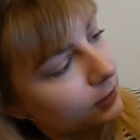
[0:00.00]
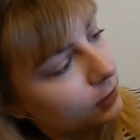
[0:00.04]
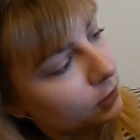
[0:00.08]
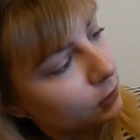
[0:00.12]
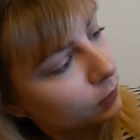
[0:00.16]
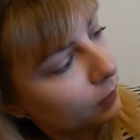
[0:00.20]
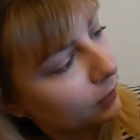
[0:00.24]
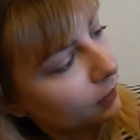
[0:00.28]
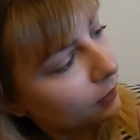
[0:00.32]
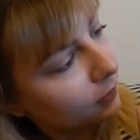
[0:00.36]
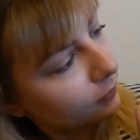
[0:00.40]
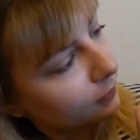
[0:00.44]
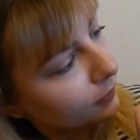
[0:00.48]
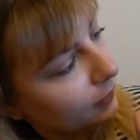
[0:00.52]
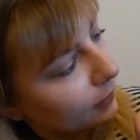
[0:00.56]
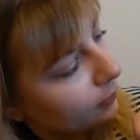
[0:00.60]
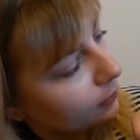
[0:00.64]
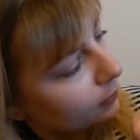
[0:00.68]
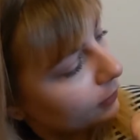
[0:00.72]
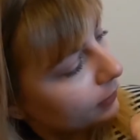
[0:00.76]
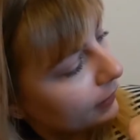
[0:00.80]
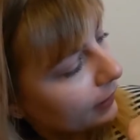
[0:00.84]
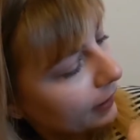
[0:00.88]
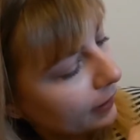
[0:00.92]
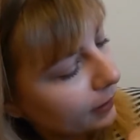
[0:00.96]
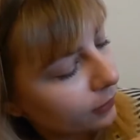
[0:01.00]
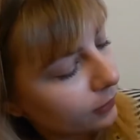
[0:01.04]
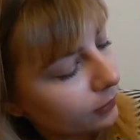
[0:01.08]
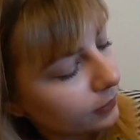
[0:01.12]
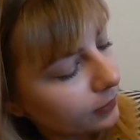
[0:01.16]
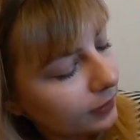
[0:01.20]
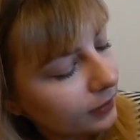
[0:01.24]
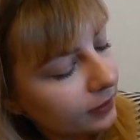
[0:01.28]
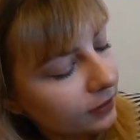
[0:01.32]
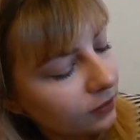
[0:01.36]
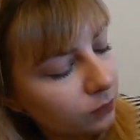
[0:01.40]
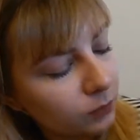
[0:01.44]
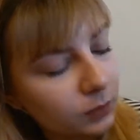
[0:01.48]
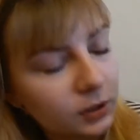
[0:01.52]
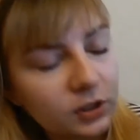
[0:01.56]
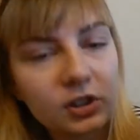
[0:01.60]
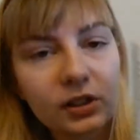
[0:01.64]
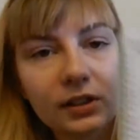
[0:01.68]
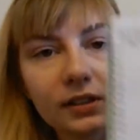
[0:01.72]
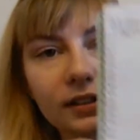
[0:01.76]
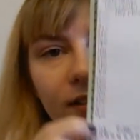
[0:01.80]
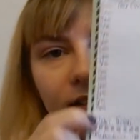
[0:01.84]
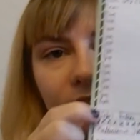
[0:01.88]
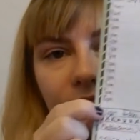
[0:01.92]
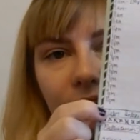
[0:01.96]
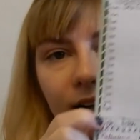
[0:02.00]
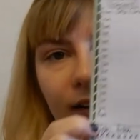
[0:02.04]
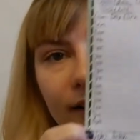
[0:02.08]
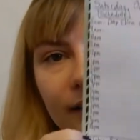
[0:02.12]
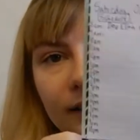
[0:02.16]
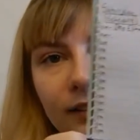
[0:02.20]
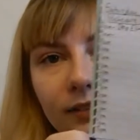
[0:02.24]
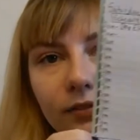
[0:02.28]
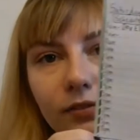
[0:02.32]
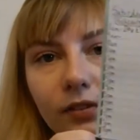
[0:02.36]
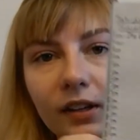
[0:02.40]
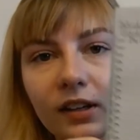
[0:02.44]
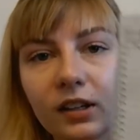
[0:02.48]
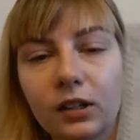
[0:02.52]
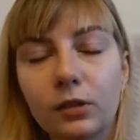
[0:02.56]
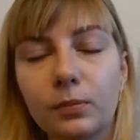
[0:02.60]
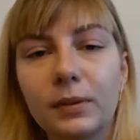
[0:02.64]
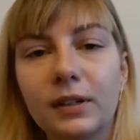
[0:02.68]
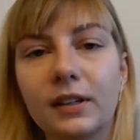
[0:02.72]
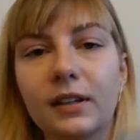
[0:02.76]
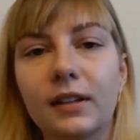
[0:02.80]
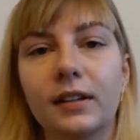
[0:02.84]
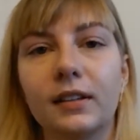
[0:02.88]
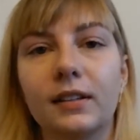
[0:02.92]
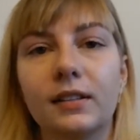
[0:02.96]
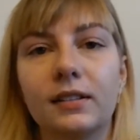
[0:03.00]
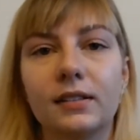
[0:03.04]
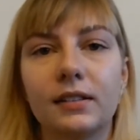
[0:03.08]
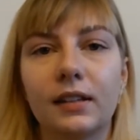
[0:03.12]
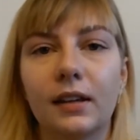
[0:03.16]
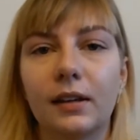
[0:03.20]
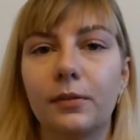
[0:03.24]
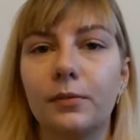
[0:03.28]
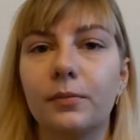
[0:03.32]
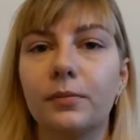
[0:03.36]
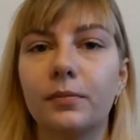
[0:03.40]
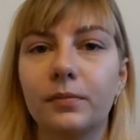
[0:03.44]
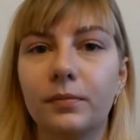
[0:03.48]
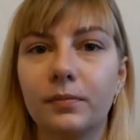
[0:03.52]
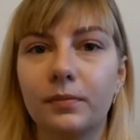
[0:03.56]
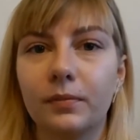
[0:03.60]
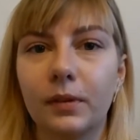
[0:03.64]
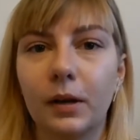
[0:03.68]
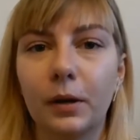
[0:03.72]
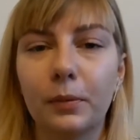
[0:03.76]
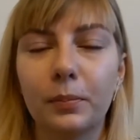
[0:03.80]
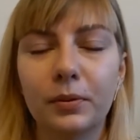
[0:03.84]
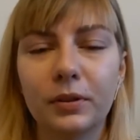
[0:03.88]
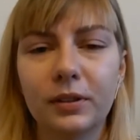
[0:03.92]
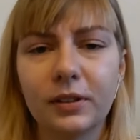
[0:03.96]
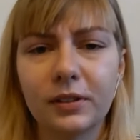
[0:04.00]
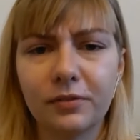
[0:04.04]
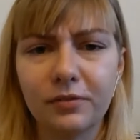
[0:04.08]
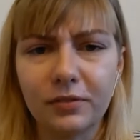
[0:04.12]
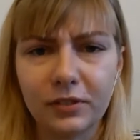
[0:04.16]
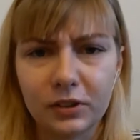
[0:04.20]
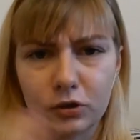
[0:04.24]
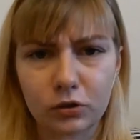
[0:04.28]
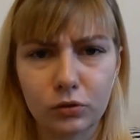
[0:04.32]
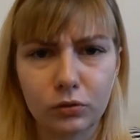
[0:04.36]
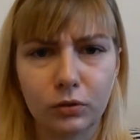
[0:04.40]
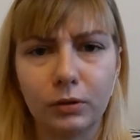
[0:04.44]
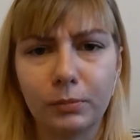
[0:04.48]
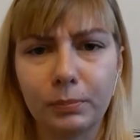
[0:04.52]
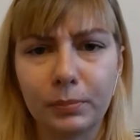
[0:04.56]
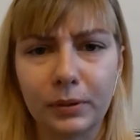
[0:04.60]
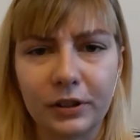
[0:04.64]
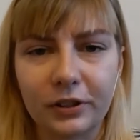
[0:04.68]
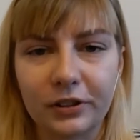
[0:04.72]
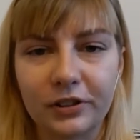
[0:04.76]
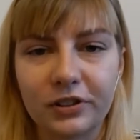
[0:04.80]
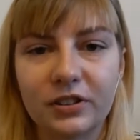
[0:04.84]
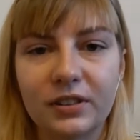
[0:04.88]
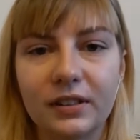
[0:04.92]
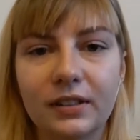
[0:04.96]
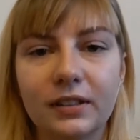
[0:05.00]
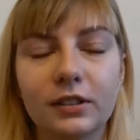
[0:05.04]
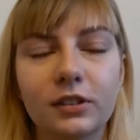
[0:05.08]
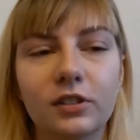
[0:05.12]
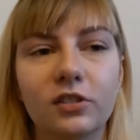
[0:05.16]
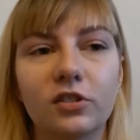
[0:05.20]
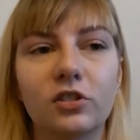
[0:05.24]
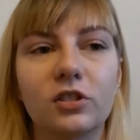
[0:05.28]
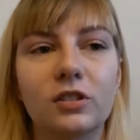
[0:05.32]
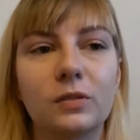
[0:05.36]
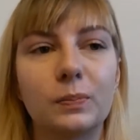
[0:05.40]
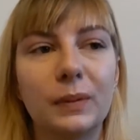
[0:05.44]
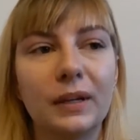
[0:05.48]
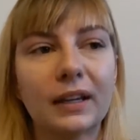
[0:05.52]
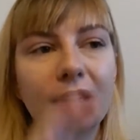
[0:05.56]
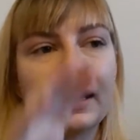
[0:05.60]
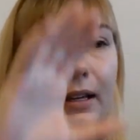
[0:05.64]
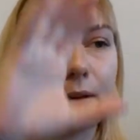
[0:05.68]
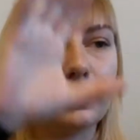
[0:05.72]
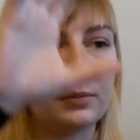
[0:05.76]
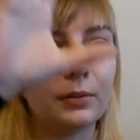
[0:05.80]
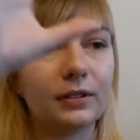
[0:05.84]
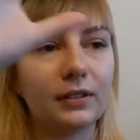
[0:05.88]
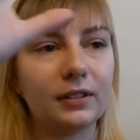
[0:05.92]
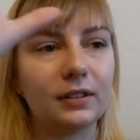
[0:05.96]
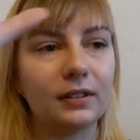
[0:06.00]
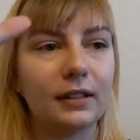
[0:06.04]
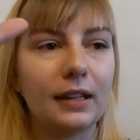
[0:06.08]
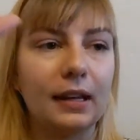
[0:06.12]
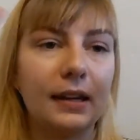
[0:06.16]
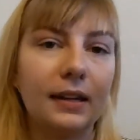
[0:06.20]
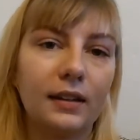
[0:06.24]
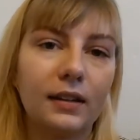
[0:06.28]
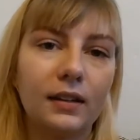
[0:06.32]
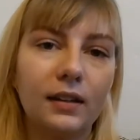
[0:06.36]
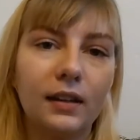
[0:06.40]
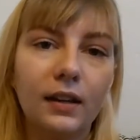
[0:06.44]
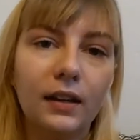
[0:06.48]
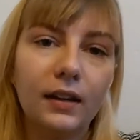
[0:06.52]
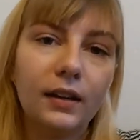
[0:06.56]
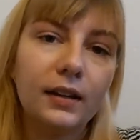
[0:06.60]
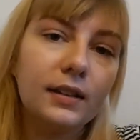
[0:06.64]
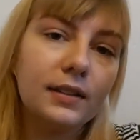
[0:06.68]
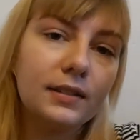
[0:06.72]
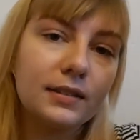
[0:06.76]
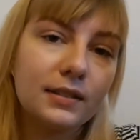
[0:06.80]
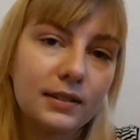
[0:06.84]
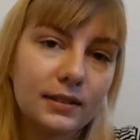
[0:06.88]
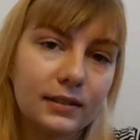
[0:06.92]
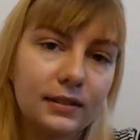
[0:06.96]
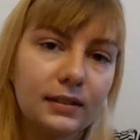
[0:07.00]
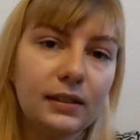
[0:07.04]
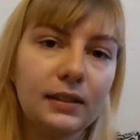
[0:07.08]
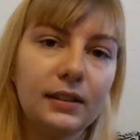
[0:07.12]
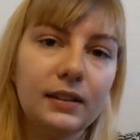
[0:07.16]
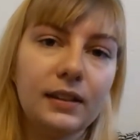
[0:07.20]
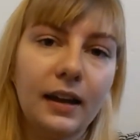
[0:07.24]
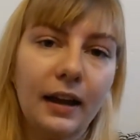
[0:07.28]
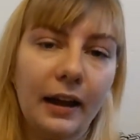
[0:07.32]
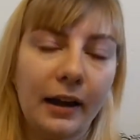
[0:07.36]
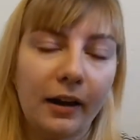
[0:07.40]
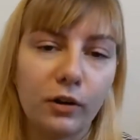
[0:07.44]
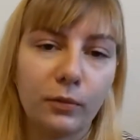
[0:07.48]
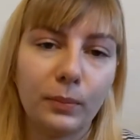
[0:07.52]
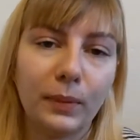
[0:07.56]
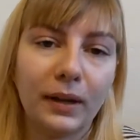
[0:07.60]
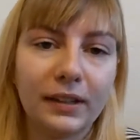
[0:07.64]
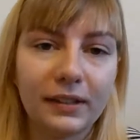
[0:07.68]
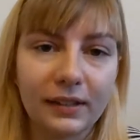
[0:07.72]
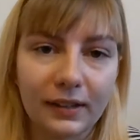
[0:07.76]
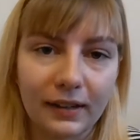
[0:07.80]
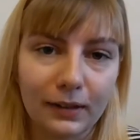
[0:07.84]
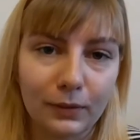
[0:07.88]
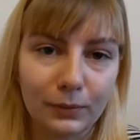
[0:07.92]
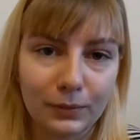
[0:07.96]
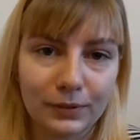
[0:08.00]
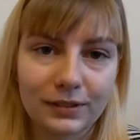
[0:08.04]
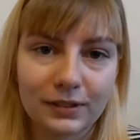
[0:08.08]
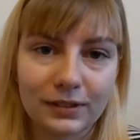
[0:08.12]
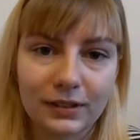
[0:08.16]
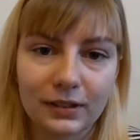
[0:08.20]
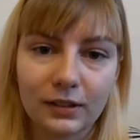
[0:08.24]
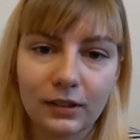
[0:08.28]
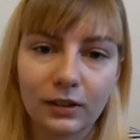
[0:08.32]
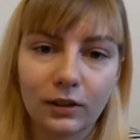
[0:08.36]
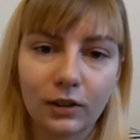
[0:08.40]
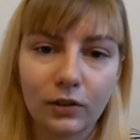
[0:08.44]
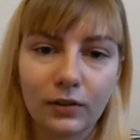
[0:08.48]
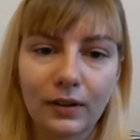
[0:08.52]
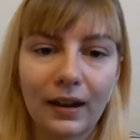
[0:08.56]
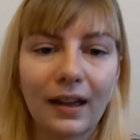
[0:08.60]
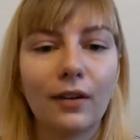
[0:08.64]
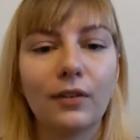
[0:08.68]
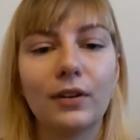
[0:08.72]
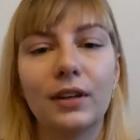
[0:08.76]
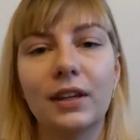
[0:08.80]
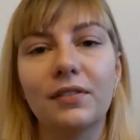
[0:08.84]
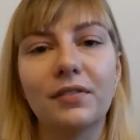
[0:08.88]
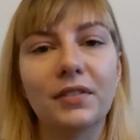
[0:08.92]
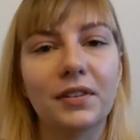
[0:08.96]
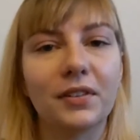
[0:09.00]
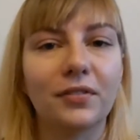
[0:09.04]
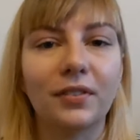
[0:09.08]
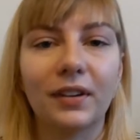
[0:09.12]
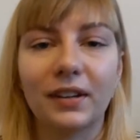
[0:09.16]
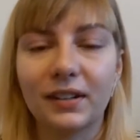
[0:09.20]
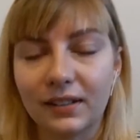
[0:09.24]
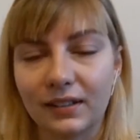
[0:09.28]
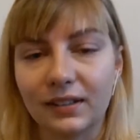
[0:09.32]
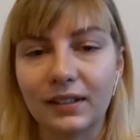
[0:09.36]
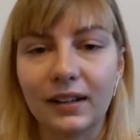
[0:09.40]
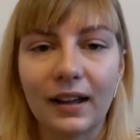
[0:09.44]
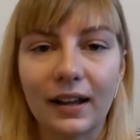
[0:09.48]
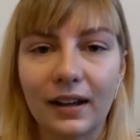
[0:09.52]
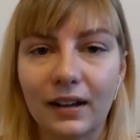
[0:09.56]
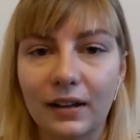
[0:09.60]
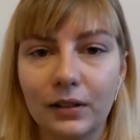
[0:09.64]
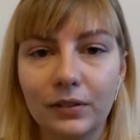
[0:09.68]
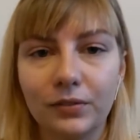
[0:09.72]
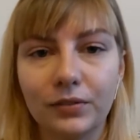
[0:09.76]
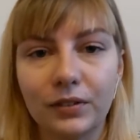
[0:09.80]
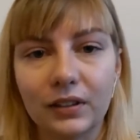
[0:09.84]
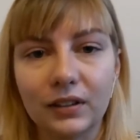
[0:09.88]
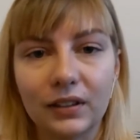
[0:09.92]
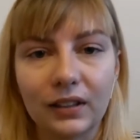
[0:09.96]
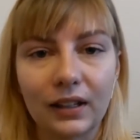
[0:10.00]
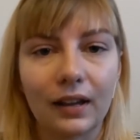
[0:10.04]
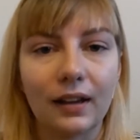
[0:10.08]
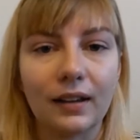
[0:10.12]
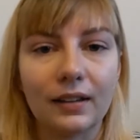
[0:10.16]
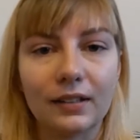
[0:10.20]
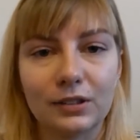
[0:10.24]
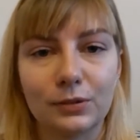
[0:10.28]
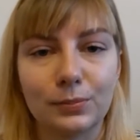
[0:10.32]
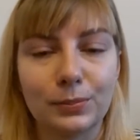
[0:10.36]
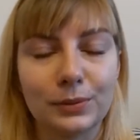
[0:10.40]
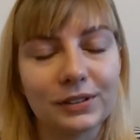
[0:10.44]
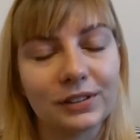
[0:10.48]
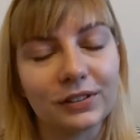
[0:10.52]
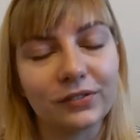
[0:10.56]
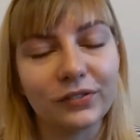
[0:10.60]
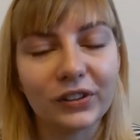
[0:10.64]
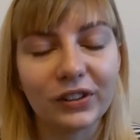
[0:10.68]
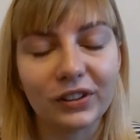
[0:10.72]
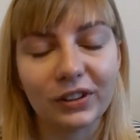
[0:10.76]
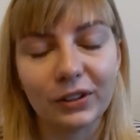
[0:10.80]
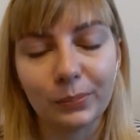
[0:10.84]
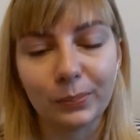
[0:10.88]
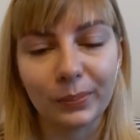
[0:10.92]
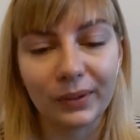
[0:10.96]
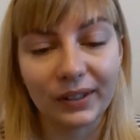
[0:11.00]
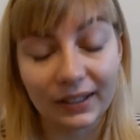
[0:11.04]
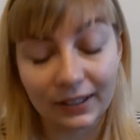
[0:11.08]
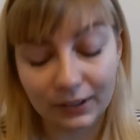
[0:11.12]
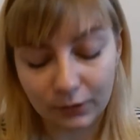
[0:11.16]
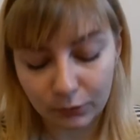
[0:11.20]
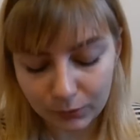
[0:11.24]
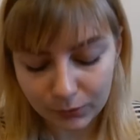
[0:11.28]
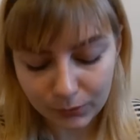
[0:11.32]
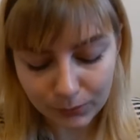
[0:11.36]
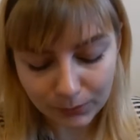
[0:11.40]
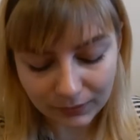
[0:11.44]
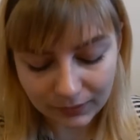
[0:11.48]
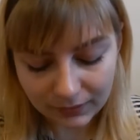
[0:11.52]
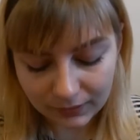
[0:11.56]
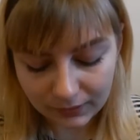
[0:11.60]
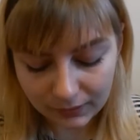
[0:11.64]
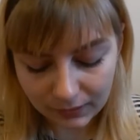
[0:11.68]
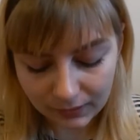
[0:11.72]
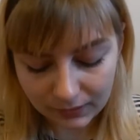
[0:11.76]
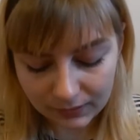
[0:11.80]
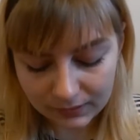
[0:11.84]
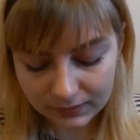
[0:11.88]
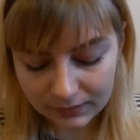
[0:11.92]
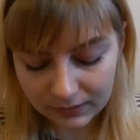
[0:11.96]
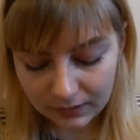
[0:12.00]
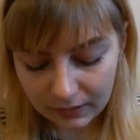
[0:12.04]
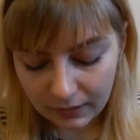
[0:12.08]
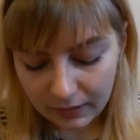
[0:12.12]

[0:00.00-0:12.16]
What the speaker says: 12-hour outline, which I did kind of like because I'm a pretty visual person, so just being able to like see how my day was going to go down even if I didn't have a lot specifically planned was really nice.